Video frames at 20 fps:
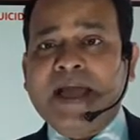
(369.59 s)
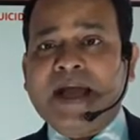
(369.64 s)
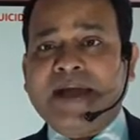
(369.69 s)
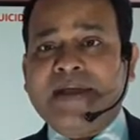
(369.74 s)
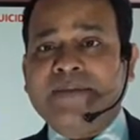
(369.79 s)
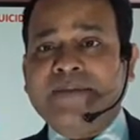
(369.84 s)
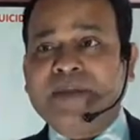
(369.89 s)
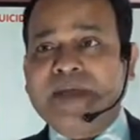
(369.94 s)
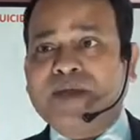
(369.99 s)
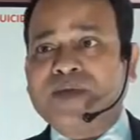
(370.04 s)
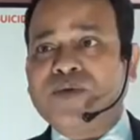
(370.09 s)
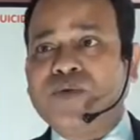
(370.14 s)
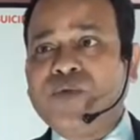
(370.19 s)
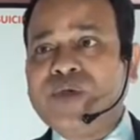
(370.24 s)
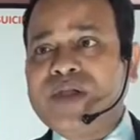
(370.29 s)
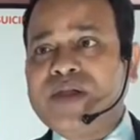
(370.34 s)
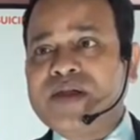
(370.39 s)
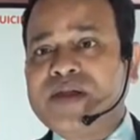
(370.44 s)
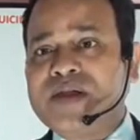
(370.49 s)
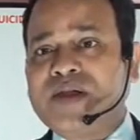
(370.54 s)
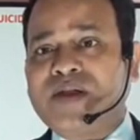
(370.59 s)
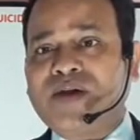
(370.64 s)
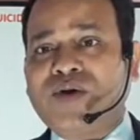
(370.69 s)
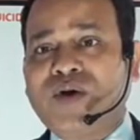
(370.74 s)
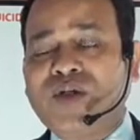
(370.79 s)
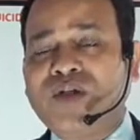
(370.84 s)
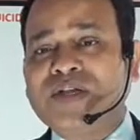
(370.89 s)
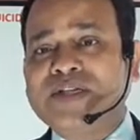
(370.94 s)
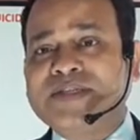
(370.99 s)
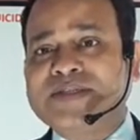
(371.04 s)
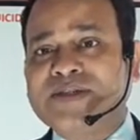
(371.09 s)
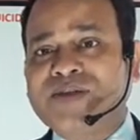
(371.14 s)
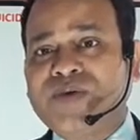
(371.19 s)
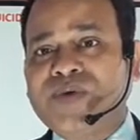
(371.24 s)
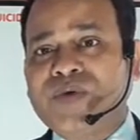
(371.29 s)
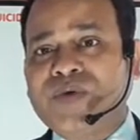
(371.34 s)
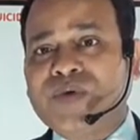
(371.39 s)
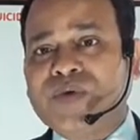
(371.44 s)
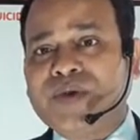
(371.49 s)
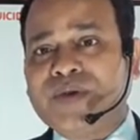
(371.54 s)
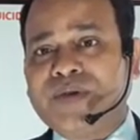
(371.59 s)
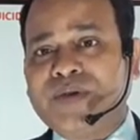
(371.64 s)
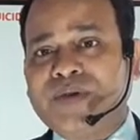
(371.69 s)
and, and we are always you know,